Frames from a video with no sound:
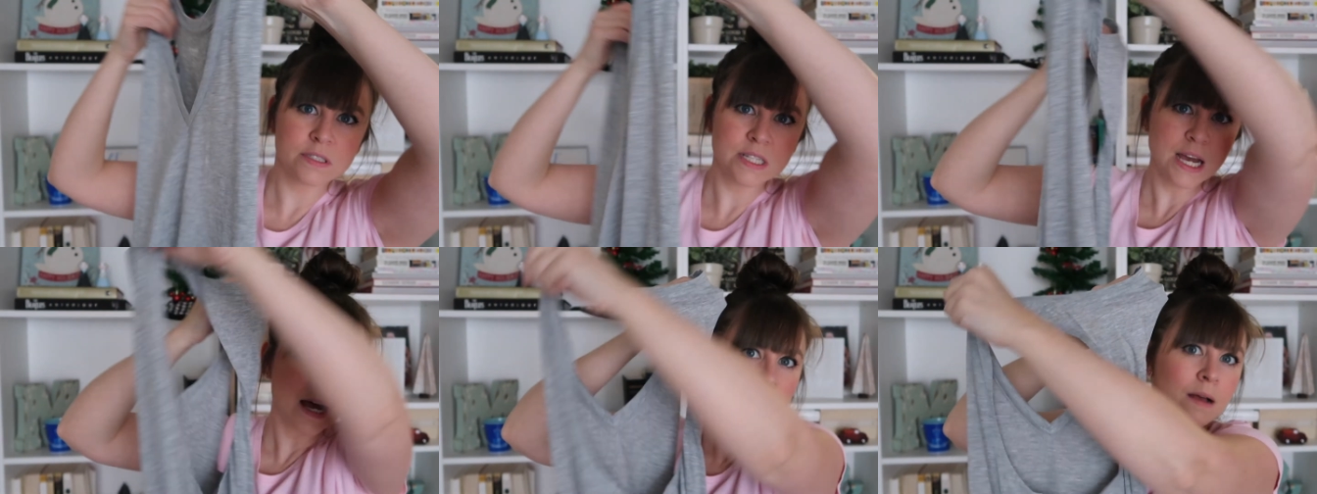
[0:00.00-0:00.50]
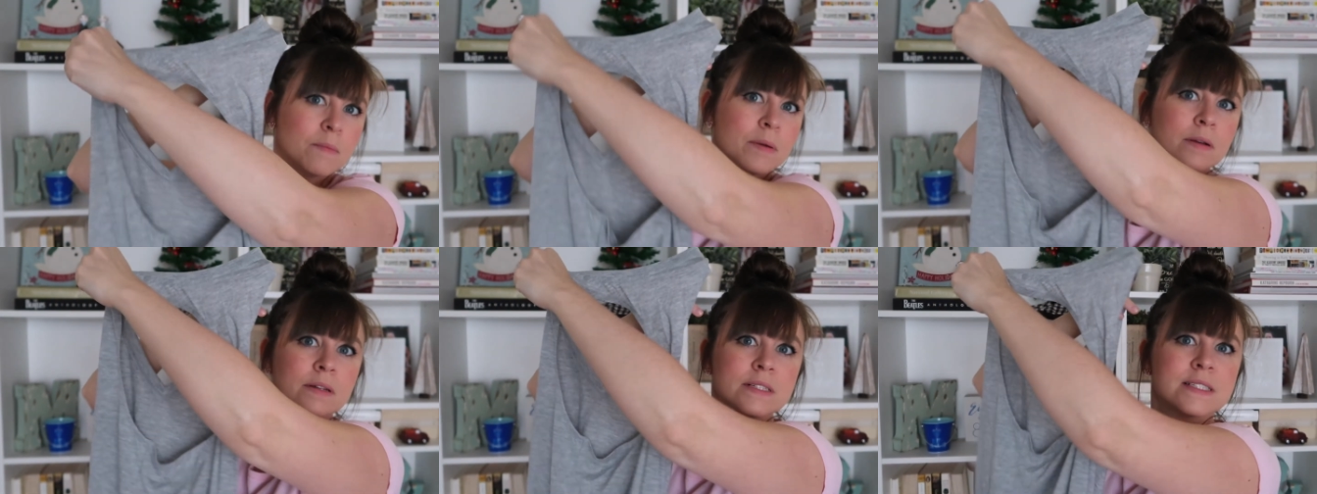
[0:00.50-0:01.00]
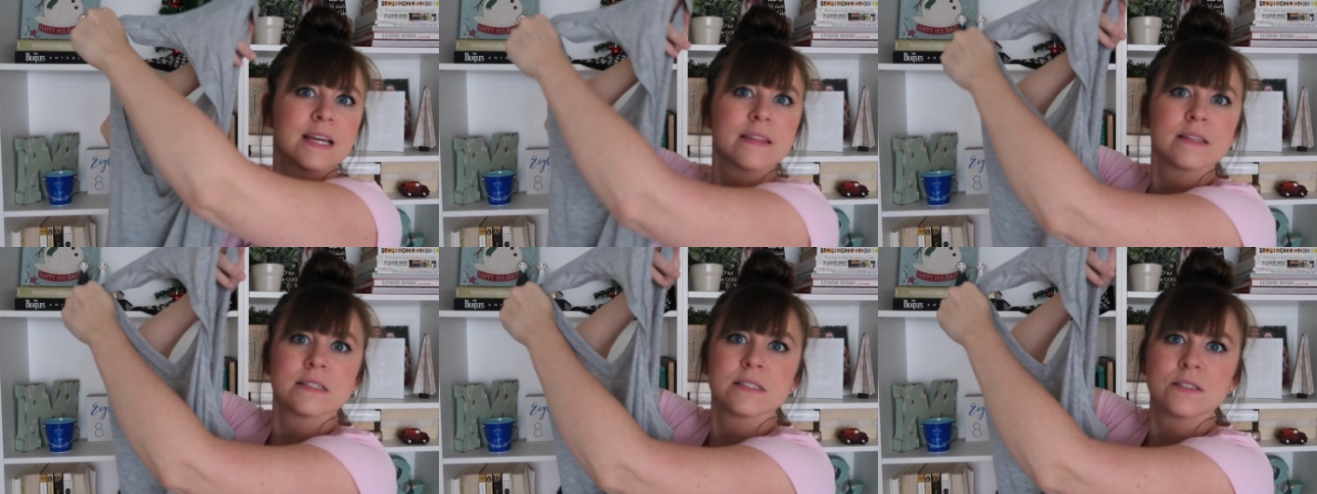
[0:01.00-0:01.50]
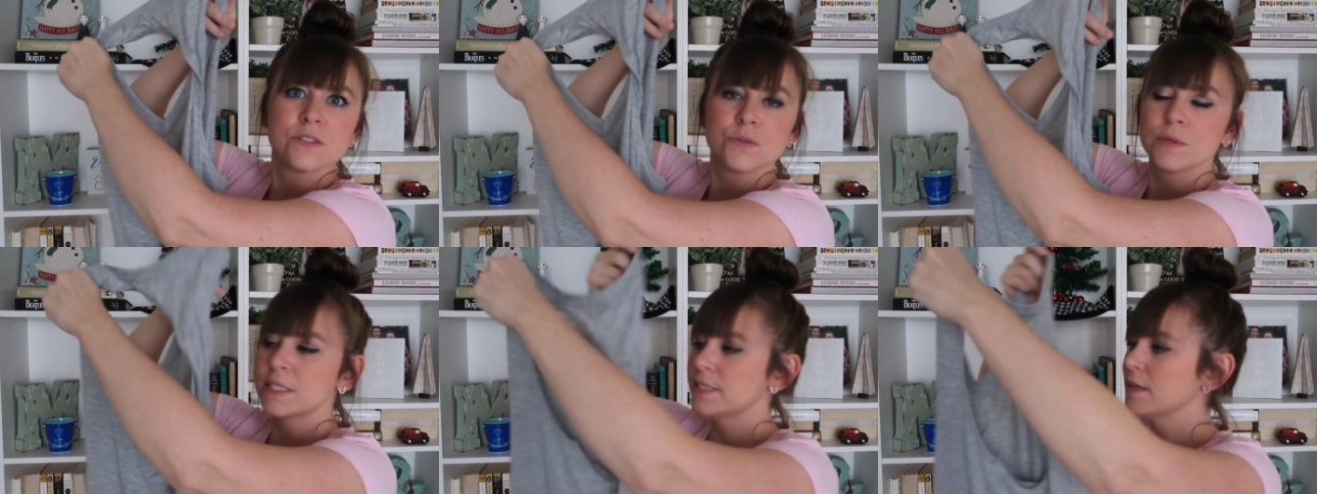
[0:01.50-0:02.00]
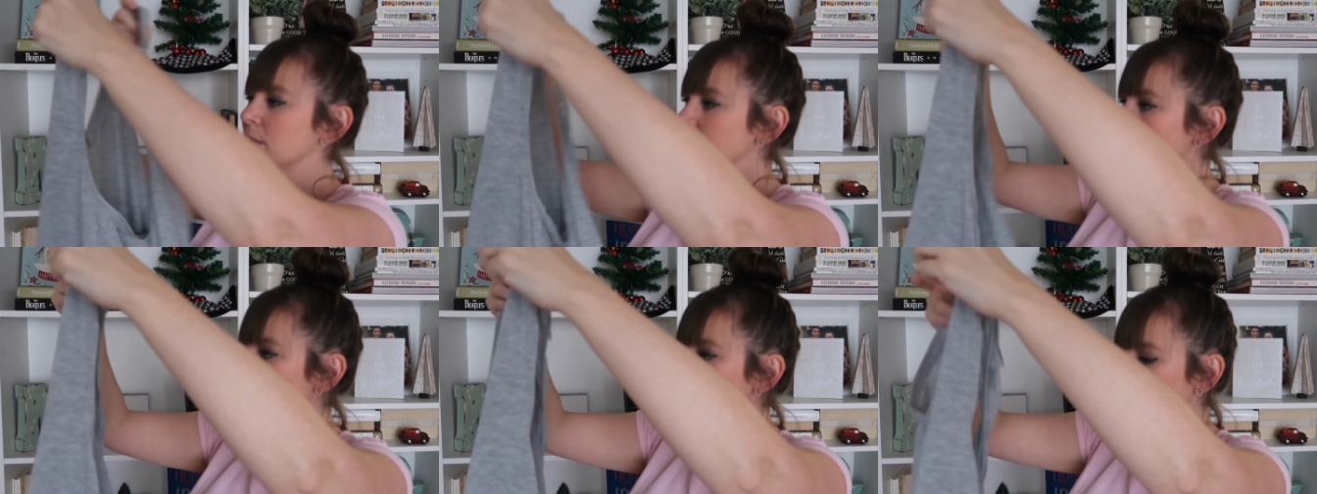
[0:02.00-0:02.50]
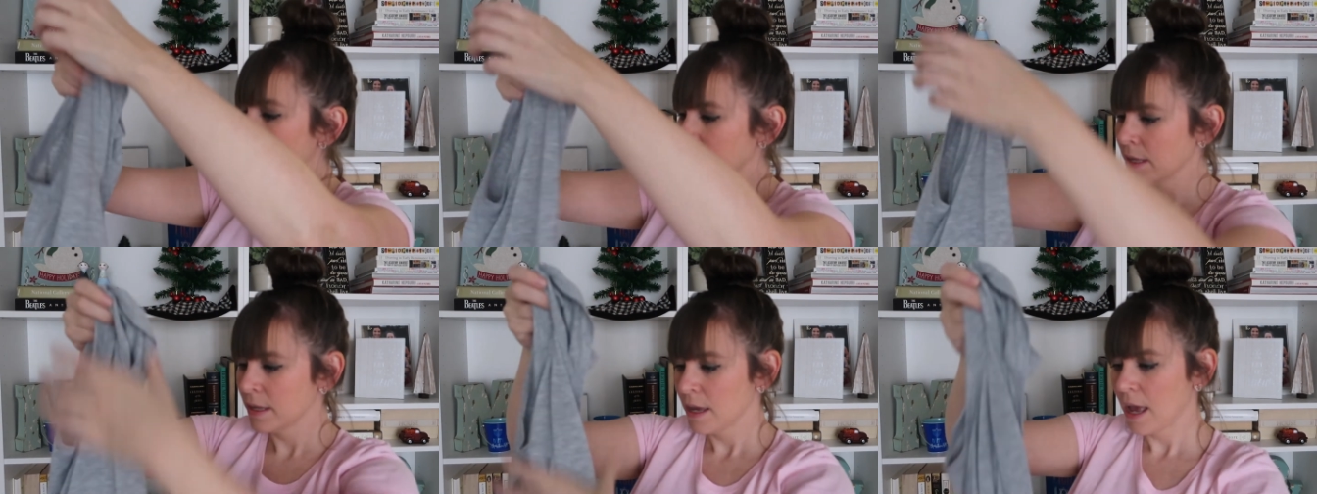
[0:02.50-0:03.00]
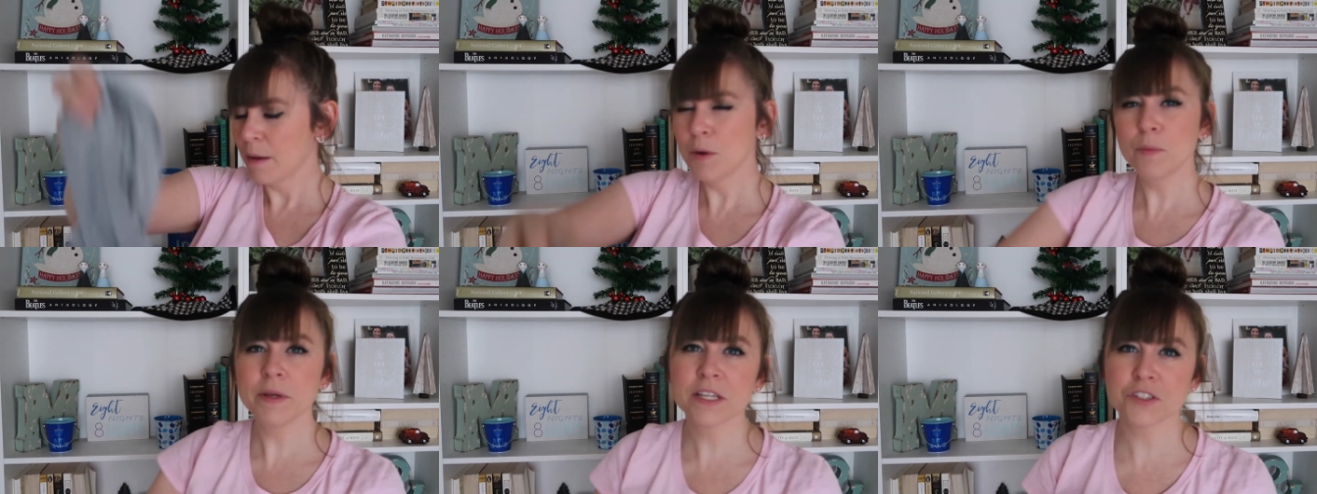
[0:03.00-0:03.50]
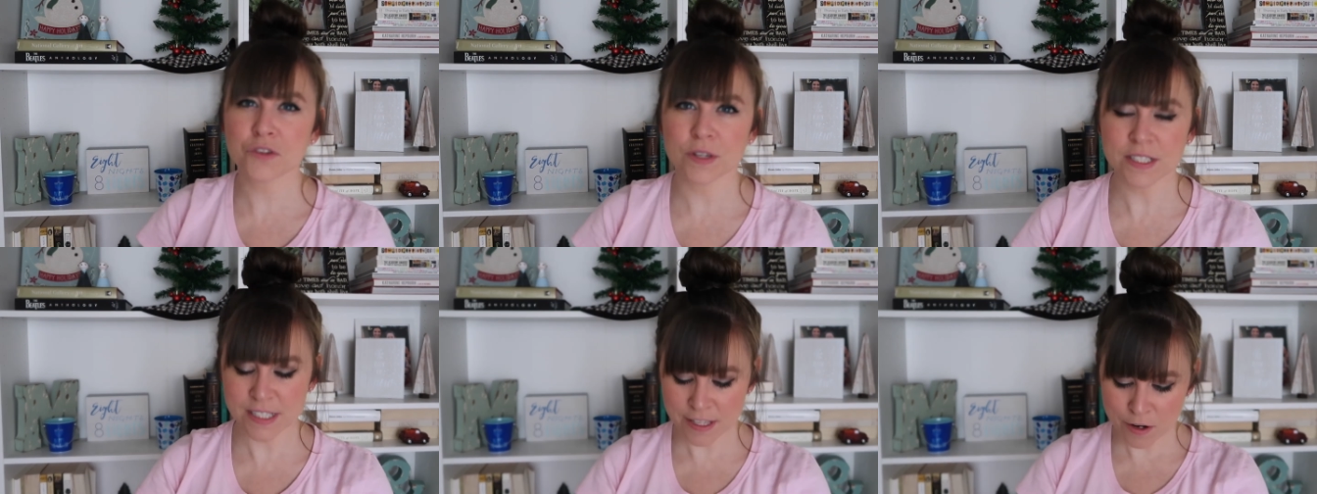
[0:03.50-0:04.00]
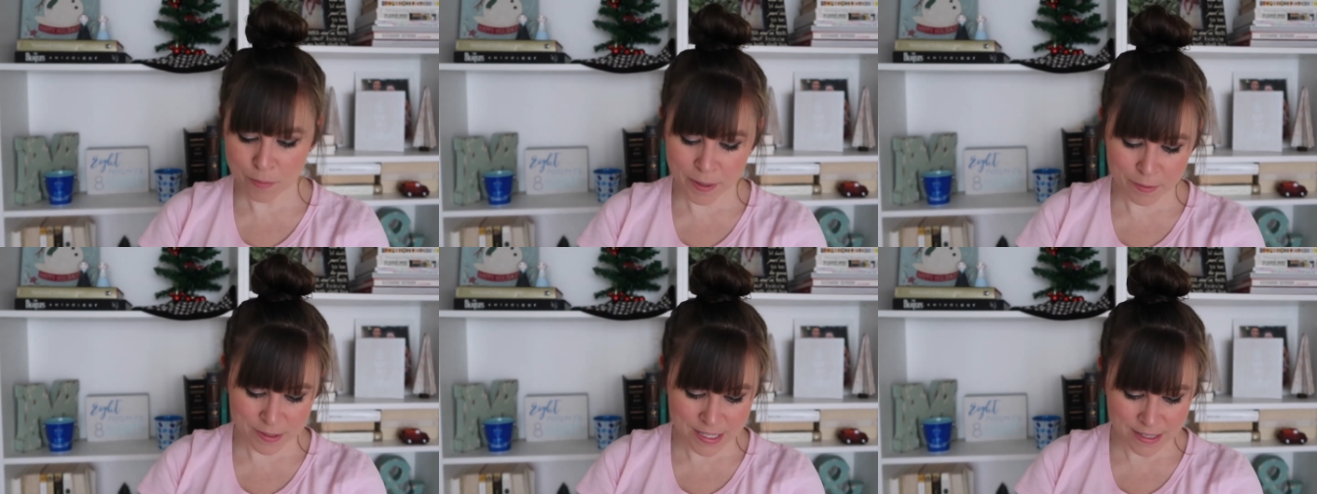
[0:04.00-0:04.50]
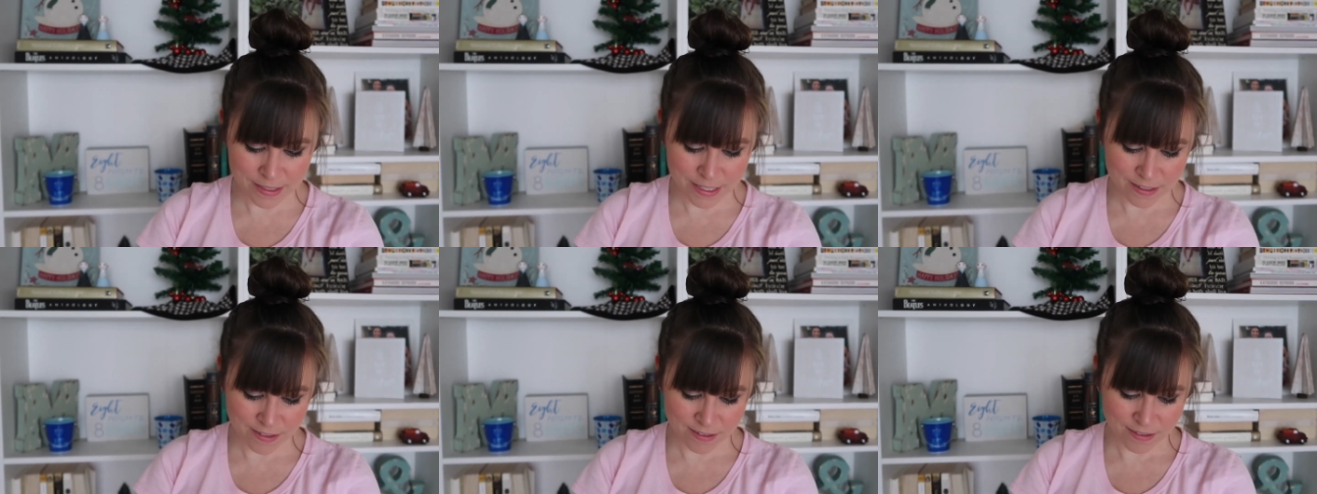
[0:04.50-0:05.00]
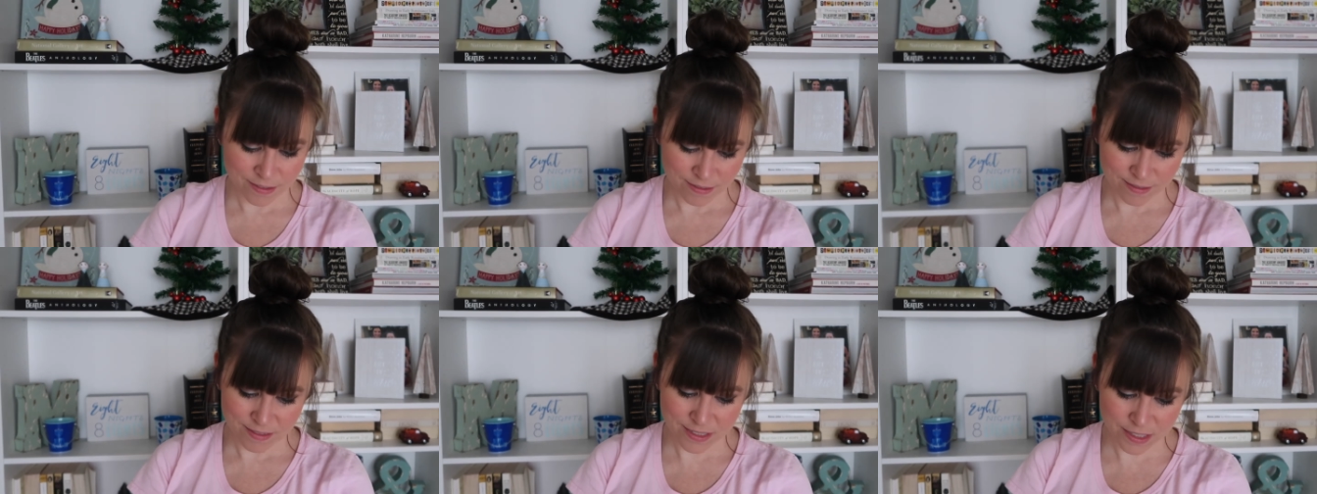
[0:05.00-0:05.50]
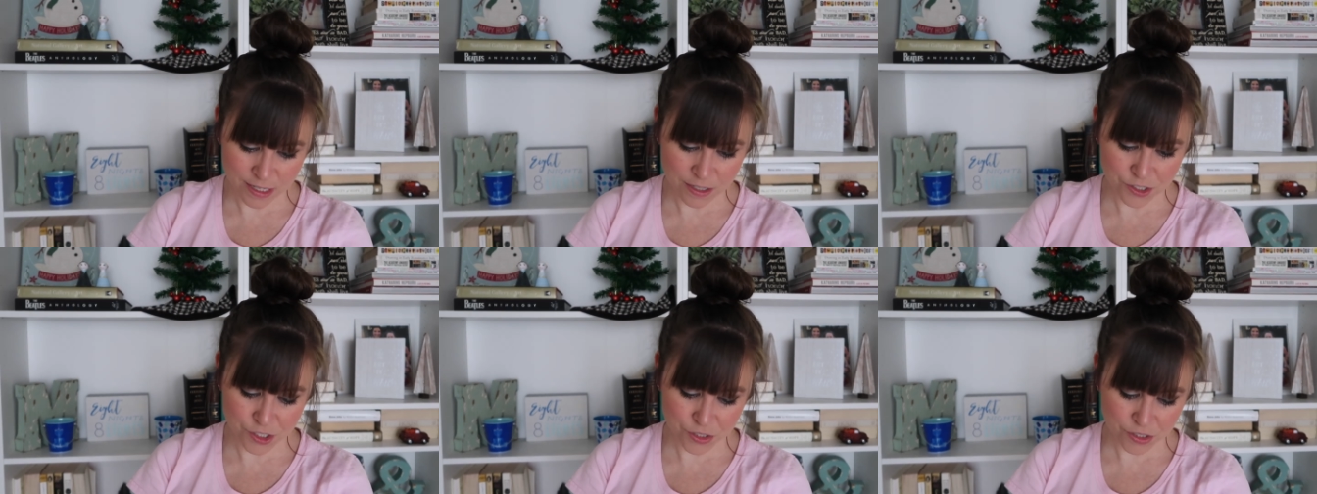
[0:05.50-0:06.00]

top. It's got this twist on the back I'm hoping it shrinks a little, but it was on like such,